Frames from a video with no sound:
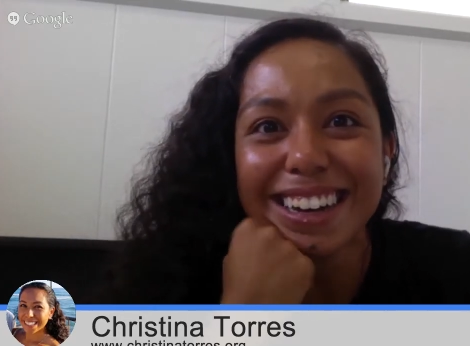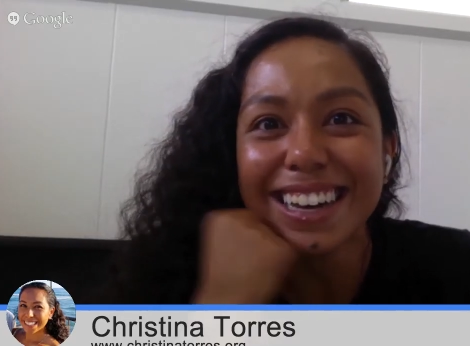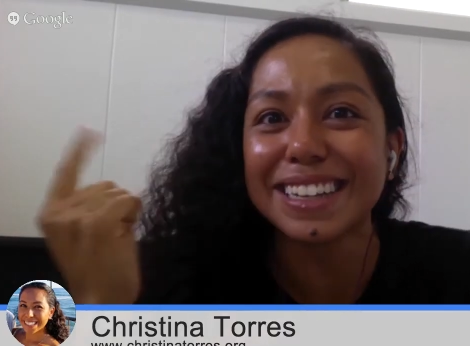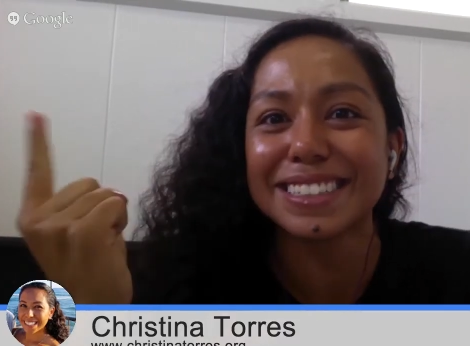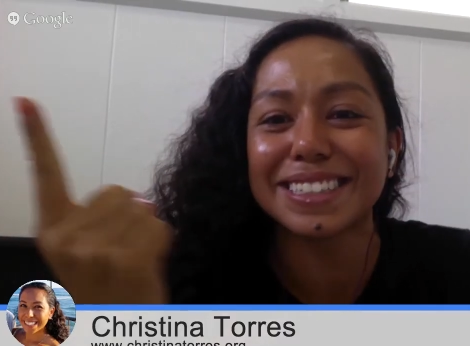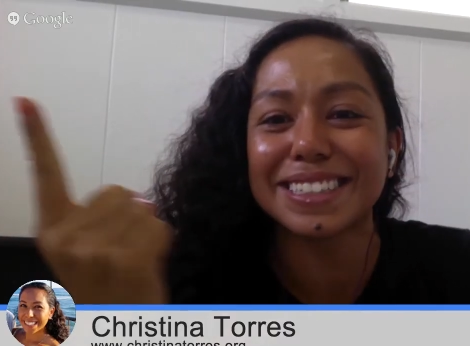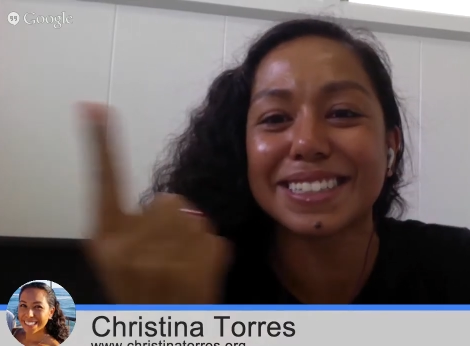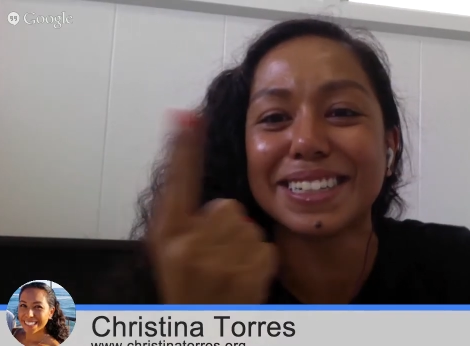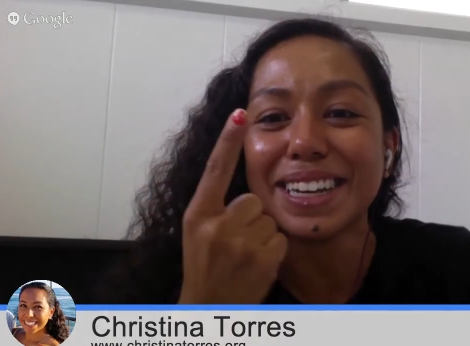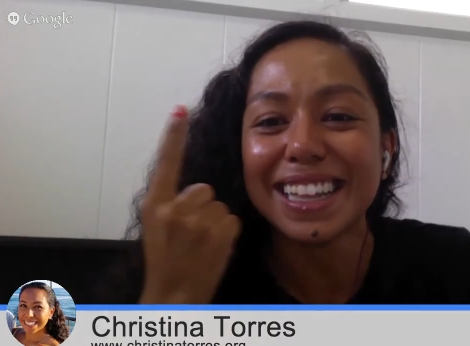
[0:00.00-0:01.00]
Speaker 1: this, is,
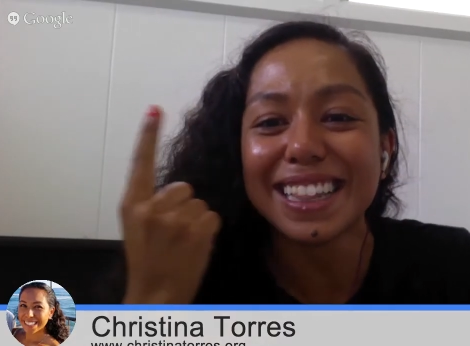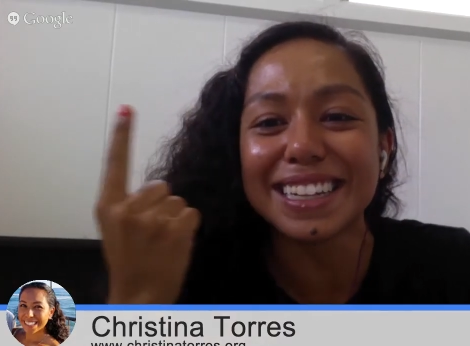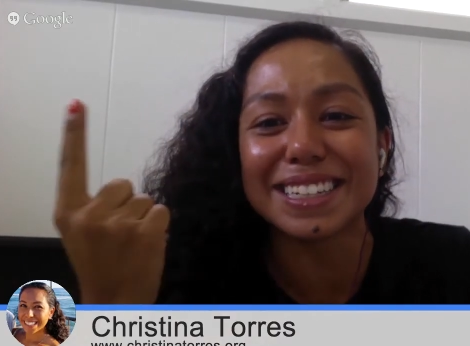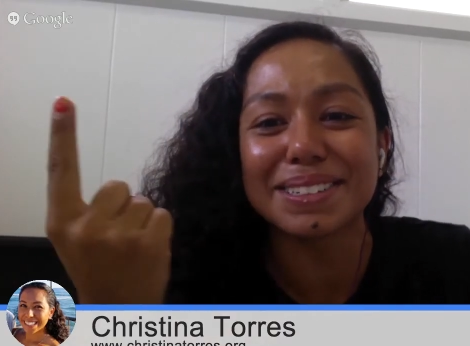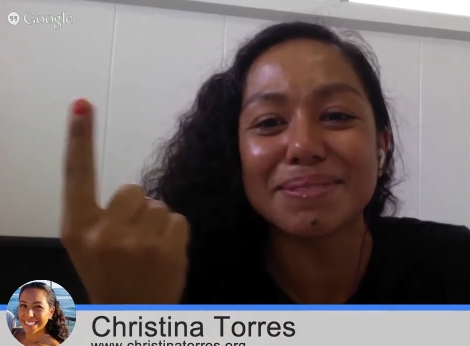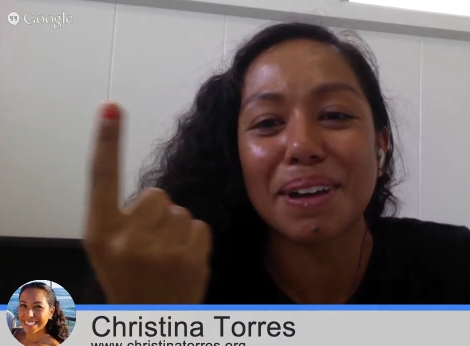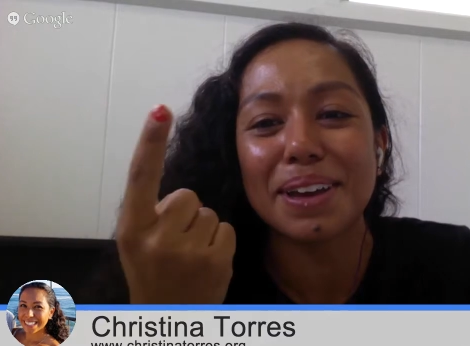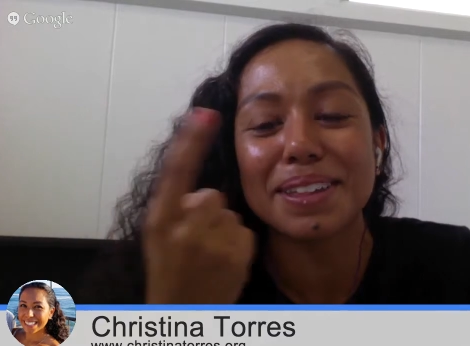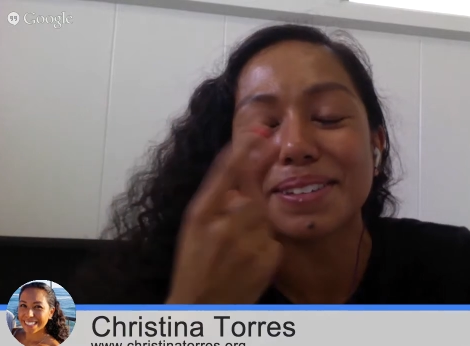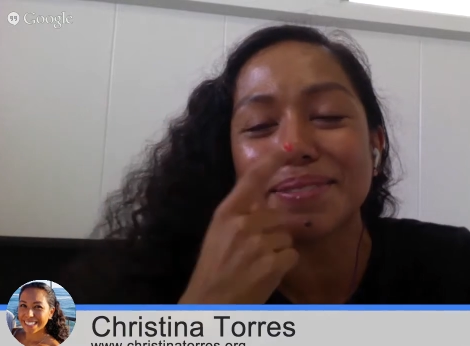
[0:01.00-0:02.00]
this is my,
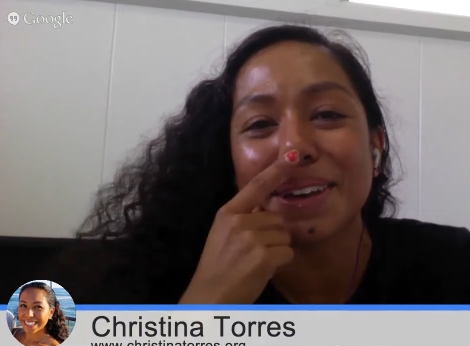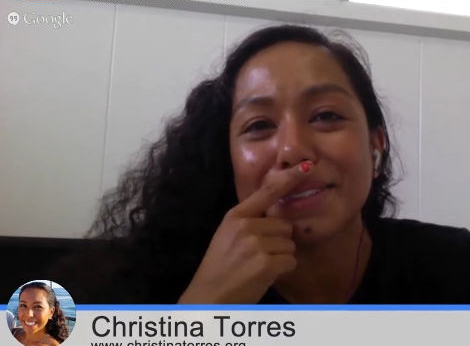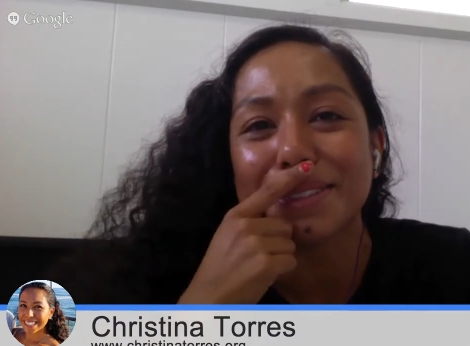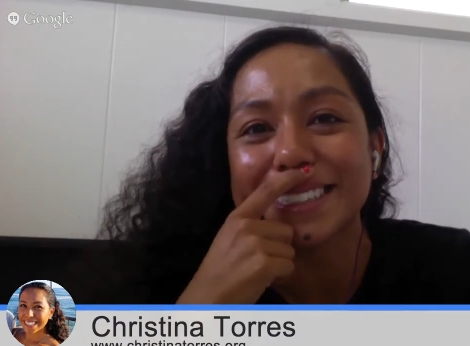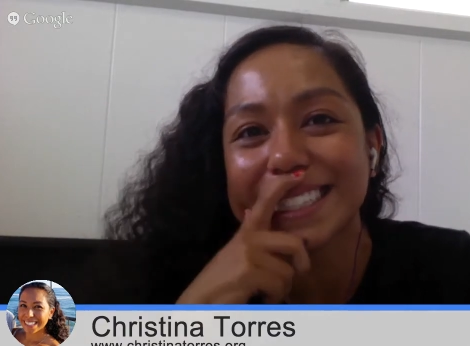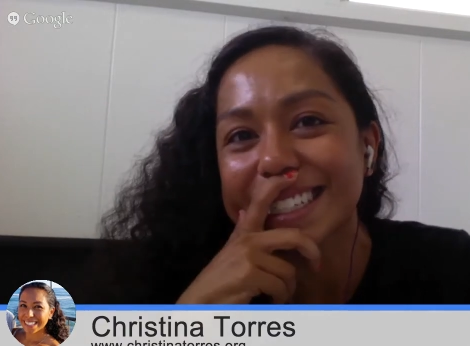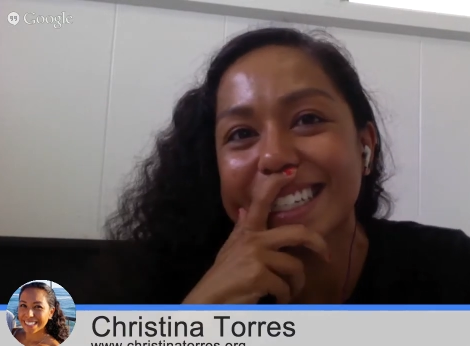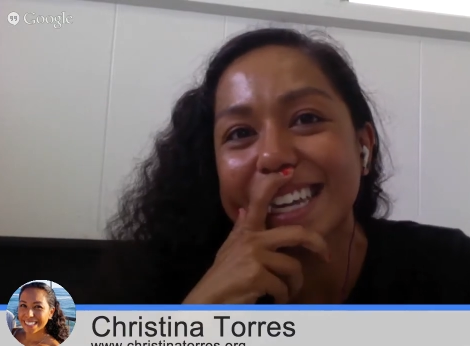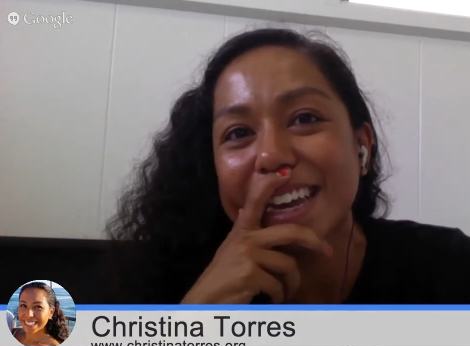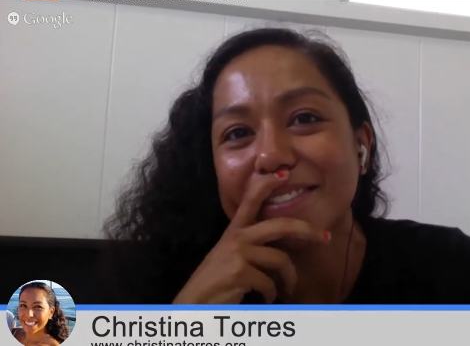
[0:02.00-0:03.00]
this is my
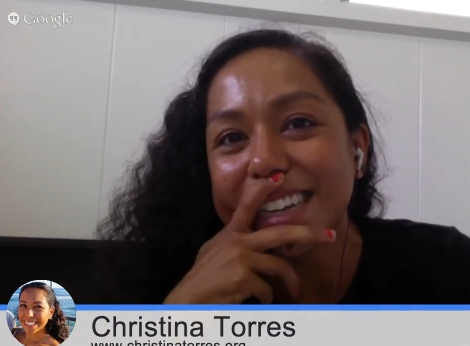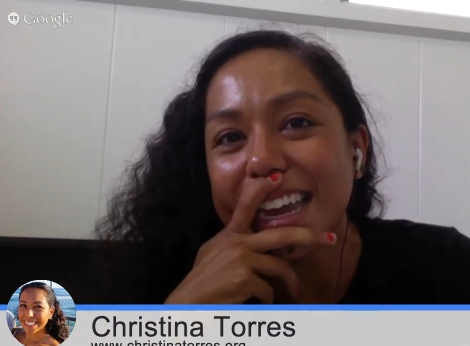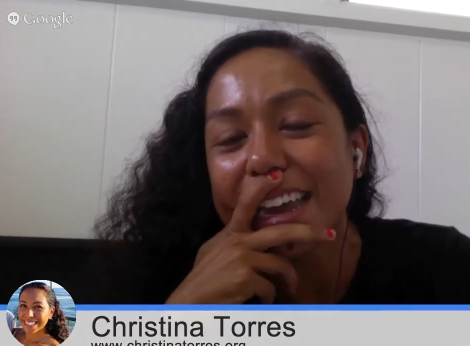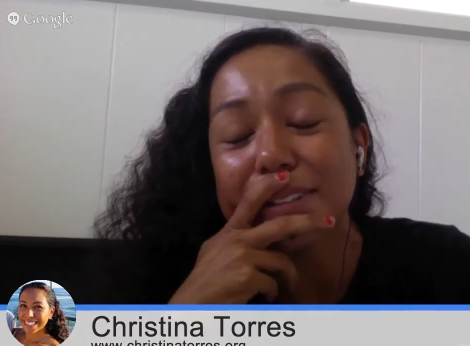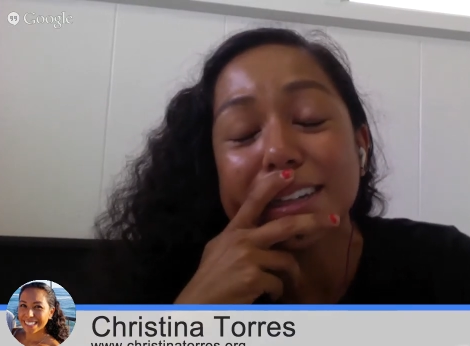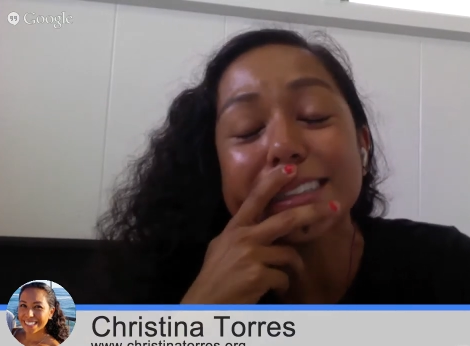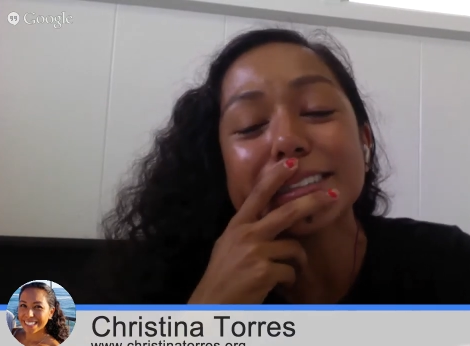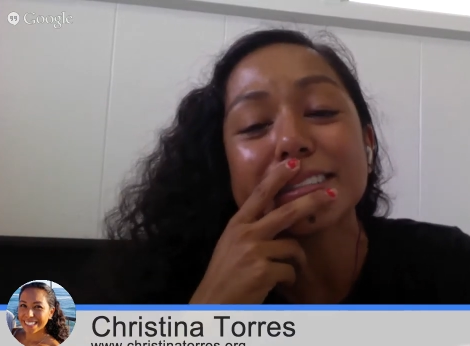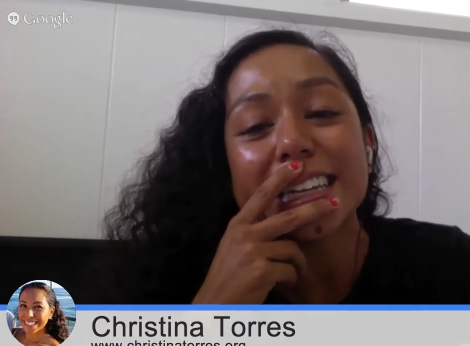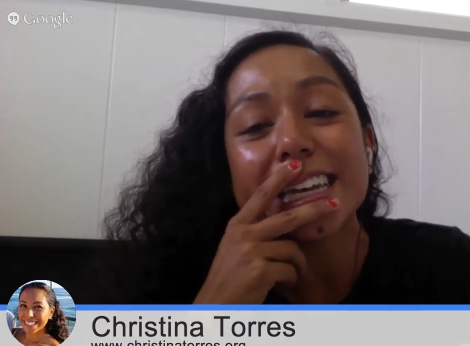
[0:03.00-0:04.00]
360 every day. Once you
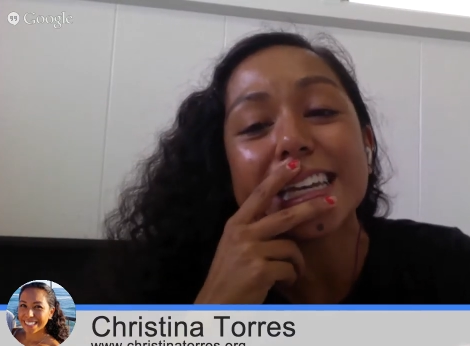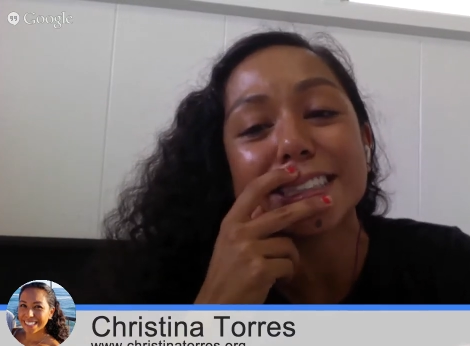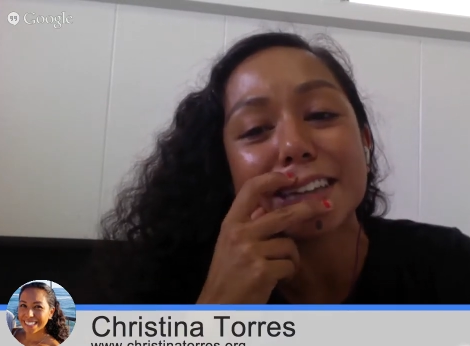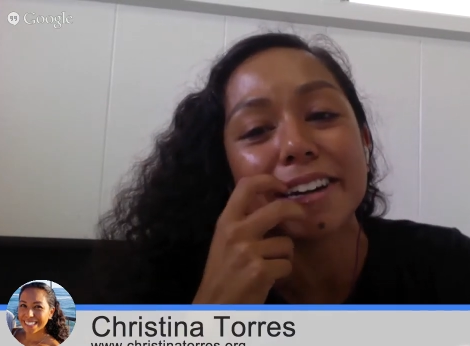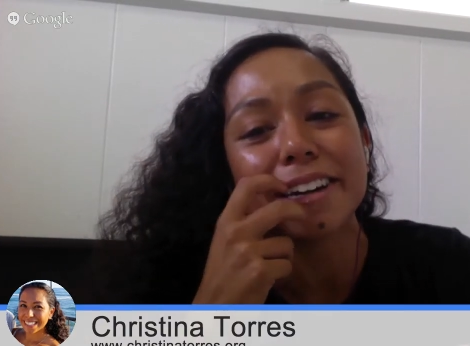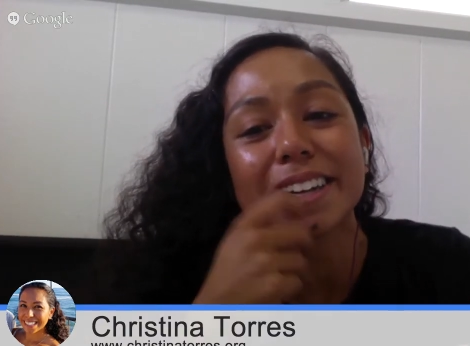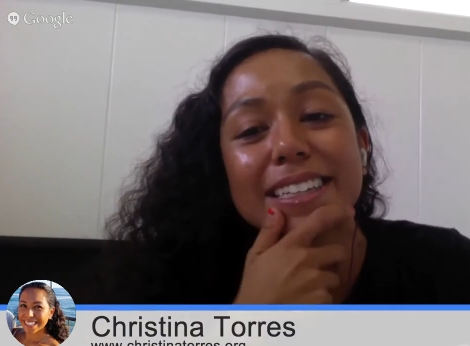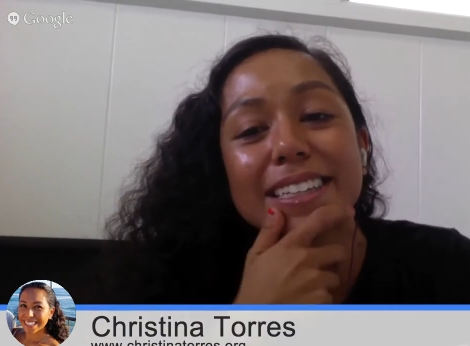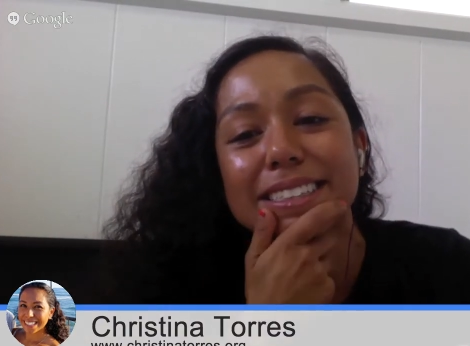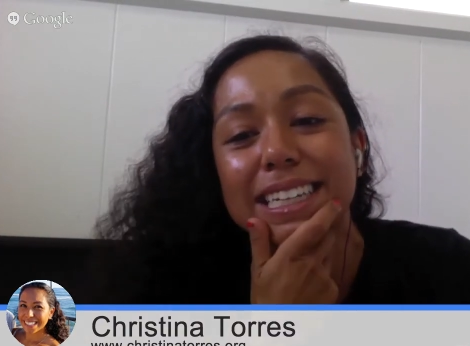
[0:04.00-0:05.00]
see it, it's hard to
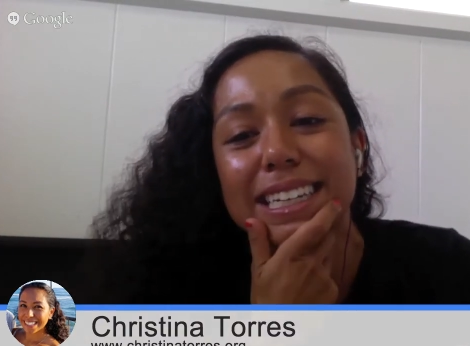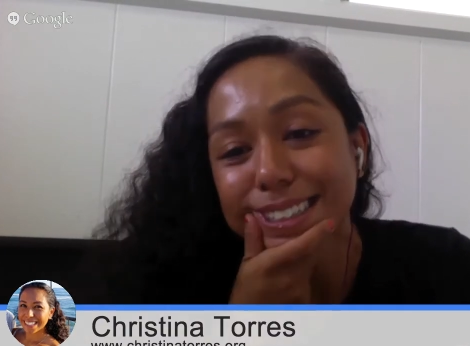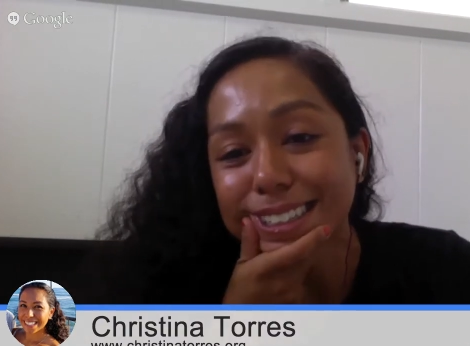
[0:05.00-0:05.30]
unsee it.